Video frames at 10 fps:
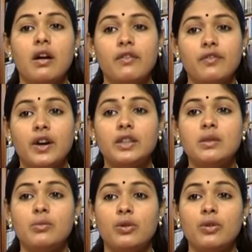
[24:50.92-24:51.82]

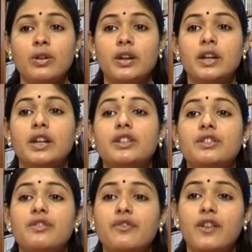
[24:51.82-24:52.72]
Furthermore, it
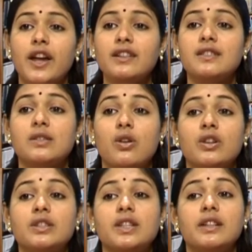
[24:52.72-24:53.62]
reflects on
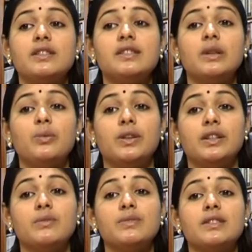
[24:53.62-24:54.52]
Tennessee
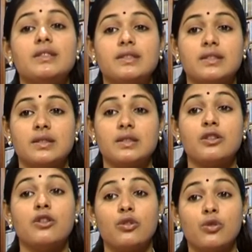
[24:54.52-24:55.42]
Williams's sister
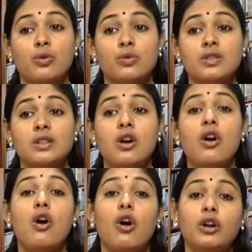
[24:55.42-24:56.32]
Rose,
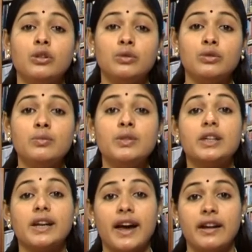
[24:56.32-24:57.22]
on whom the
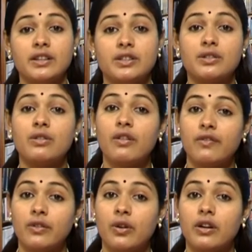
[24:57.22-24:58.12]
character of
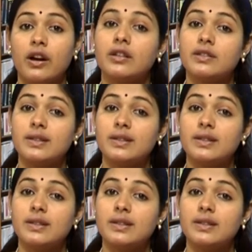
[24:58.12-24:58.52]
Laura is